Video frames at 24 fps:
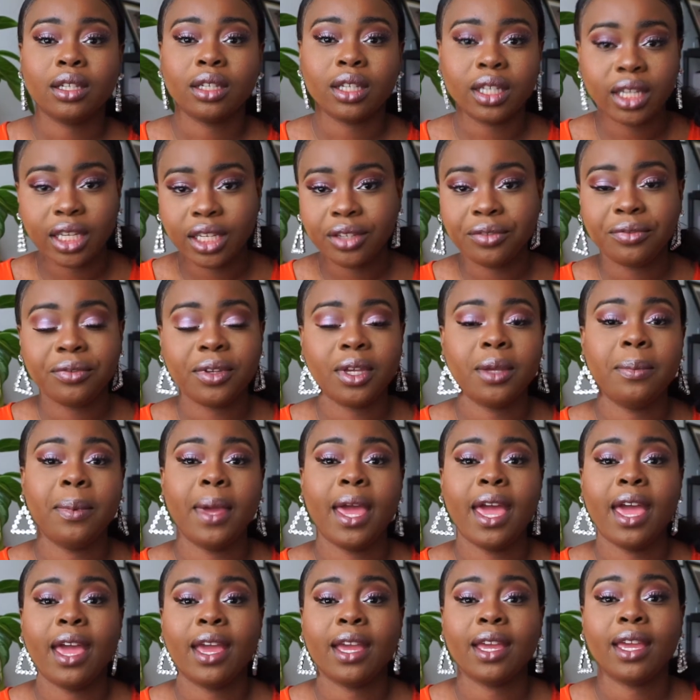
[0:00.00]
get
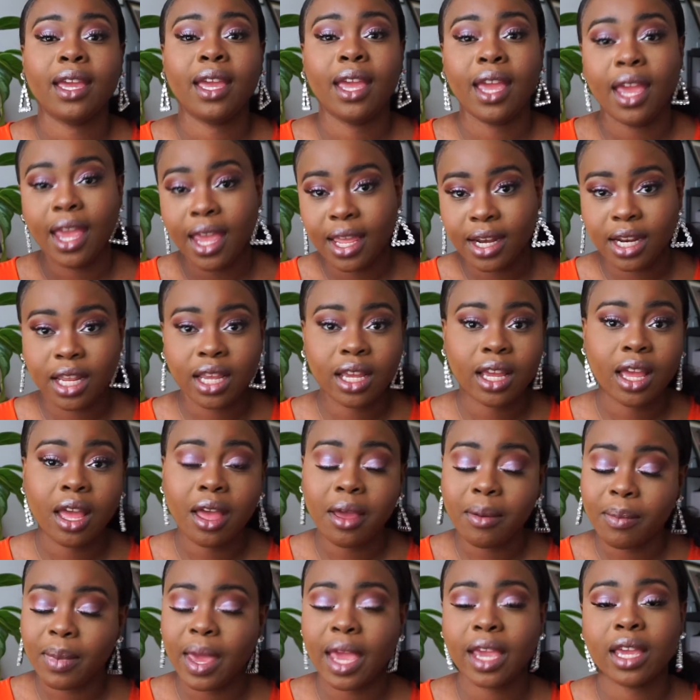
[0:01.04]
feedback and then
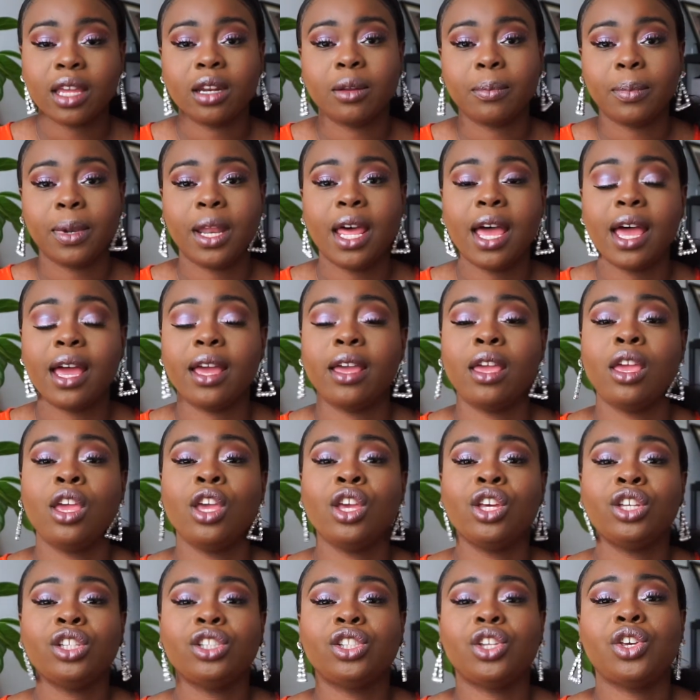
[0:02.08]
come back and apply.
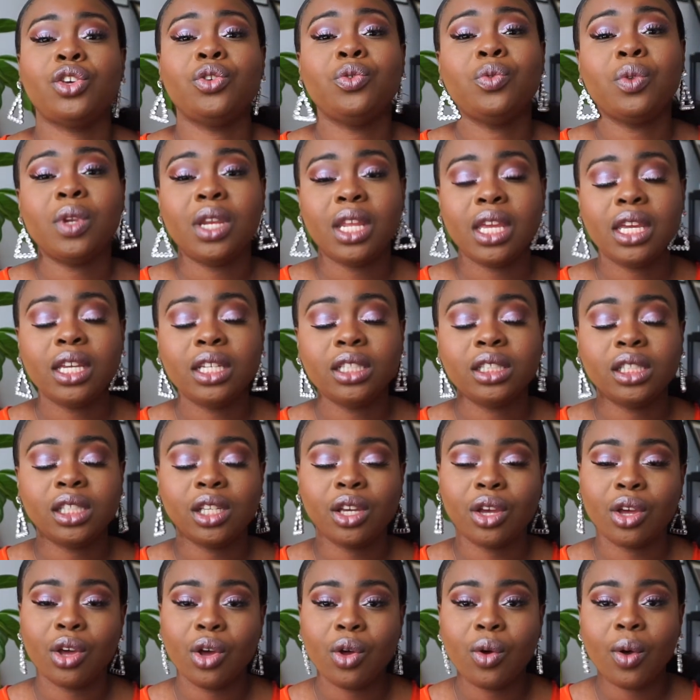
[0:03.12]
So you need
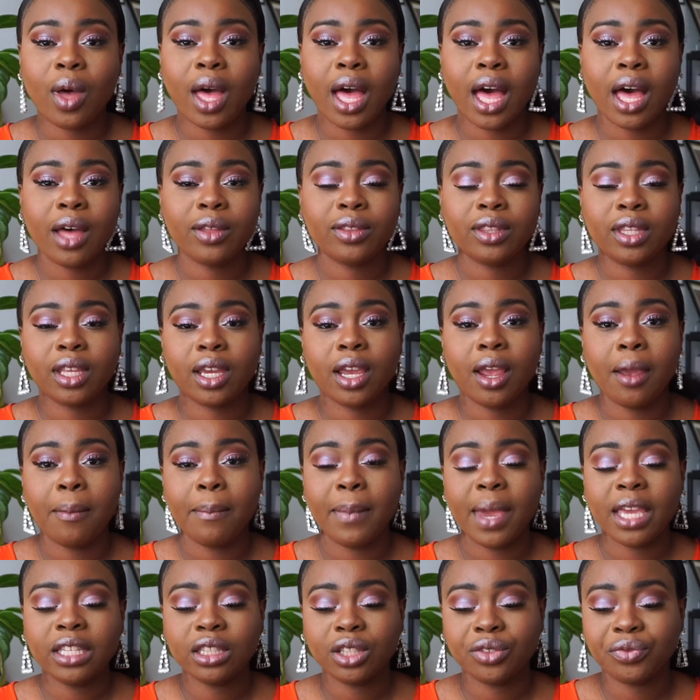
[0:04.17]
to go out there and
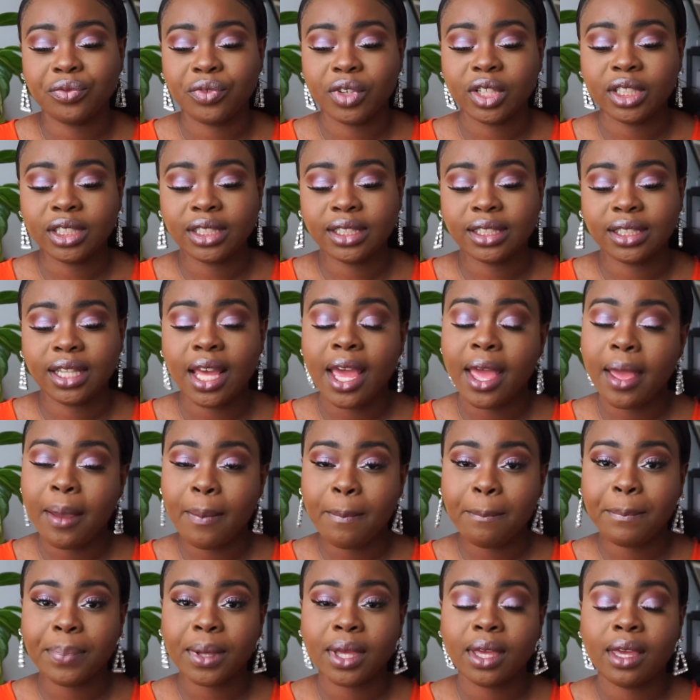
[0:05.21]
make the first
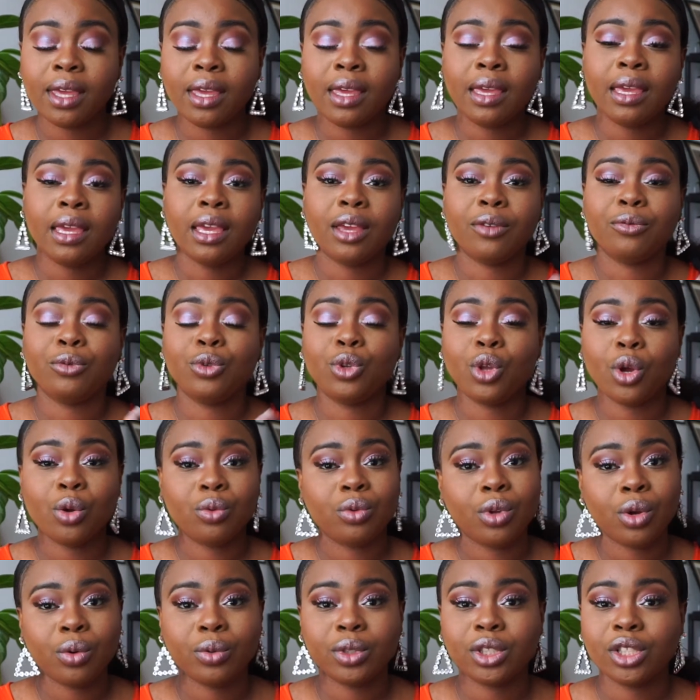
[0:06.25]
step. If you
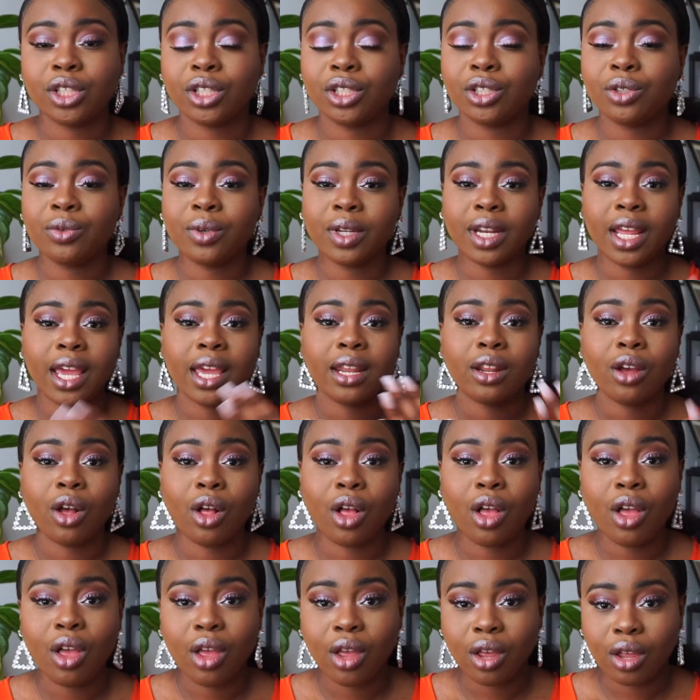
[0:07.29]
don't know what you're doing at
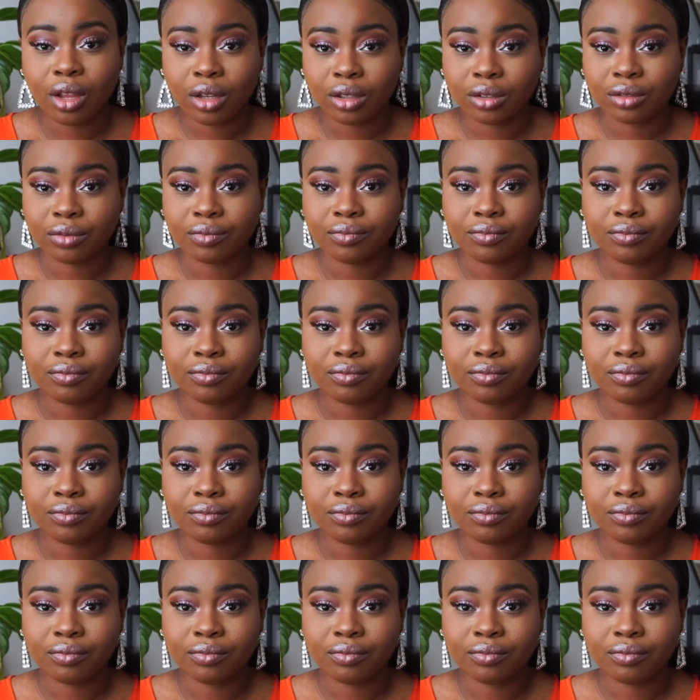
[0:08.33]
all,